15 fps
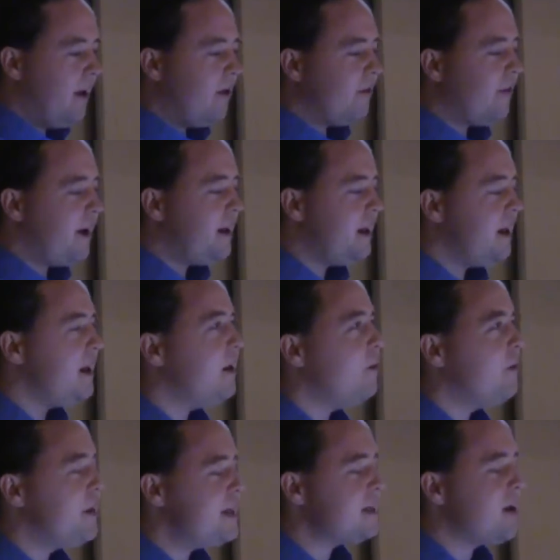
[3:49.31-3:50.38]
Finally,
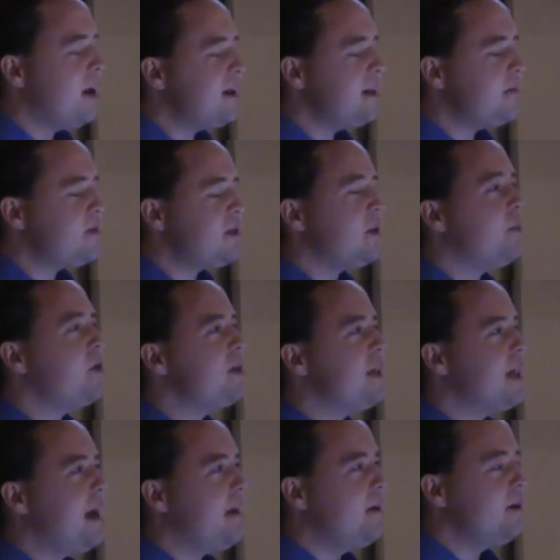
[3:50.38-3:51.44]
these concepts are put
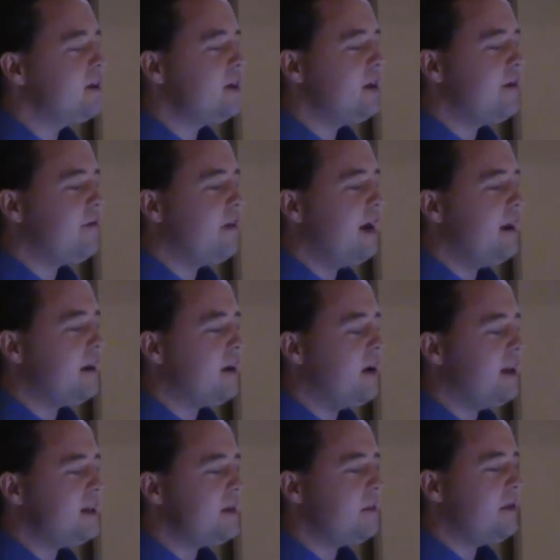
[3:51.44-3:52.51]
together to define the
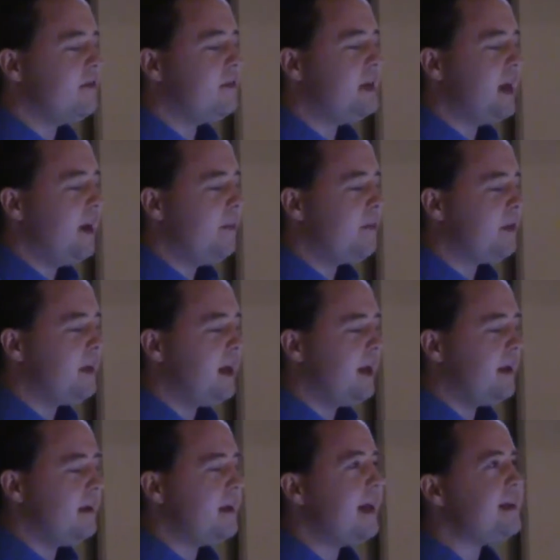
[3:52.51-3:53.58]
concept of depth,
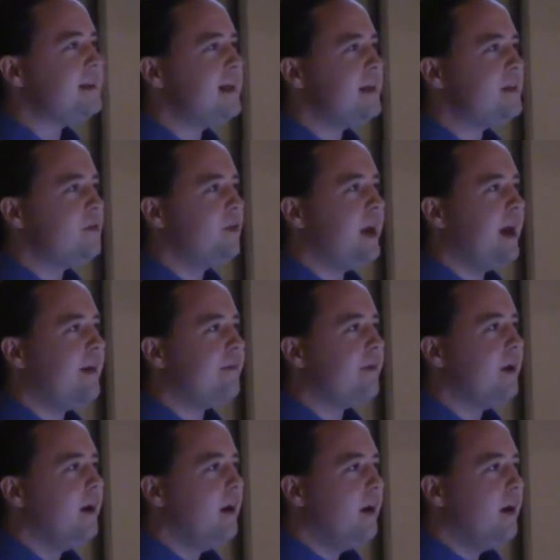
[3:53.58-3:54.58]
and in that sense we have